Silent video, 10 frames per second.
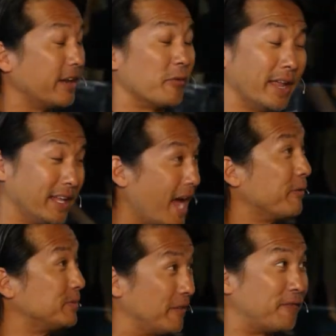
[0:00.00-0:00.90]
And we're like, yeah,
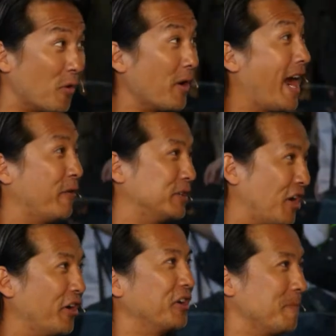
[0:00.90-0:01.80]
we spent 4 hours
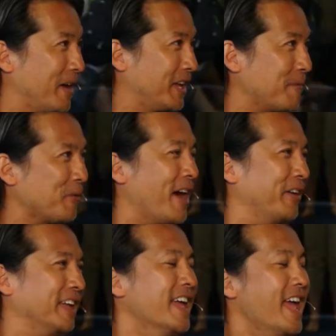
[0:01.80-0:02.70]
arguing about cable
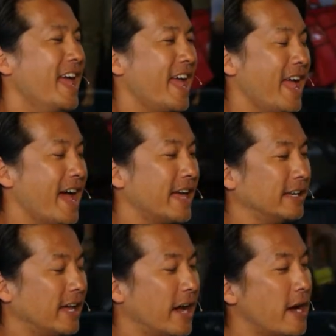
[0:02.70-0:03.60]
routing.
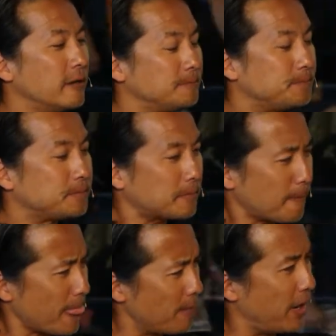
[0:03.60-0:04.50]
And
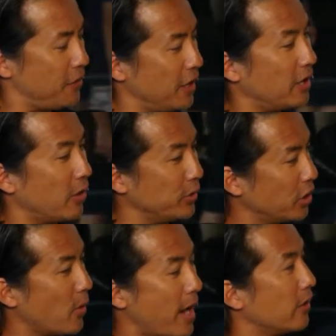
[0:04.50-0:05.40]
but I think when
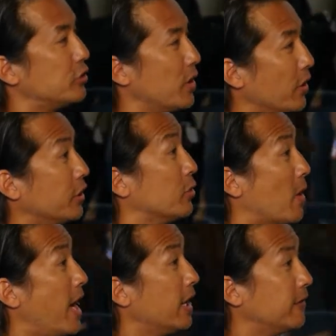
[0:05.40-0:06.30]
you go out on the trail and you're
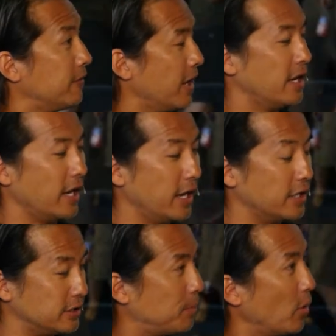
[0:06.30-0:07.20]
riding, and
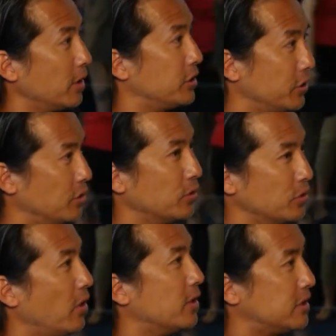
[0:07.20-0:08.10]
it's important to you, you'll
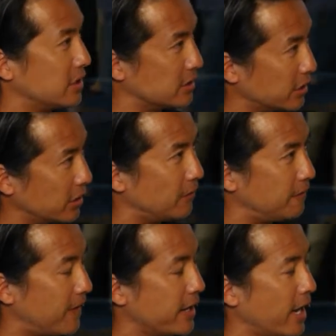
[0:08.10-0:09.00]
notice these little
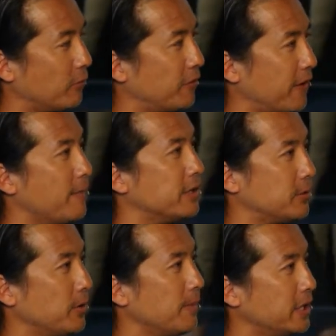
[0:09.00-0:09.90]
finite refinements
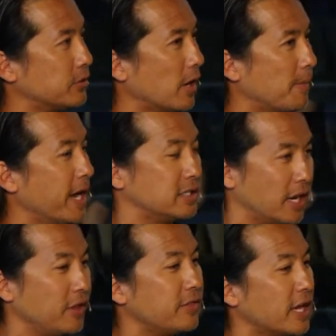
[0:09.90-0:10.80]
that we make to our bikes, and
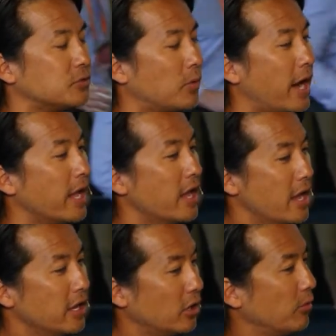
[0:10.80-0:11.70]
I think that's why
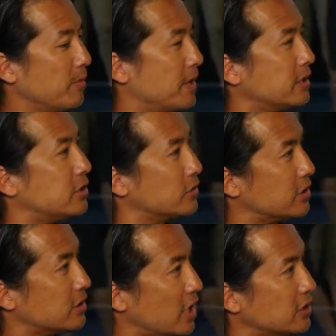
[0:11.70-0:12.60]
we've been so
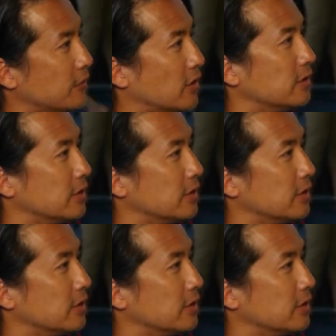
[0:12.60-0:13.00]
successful.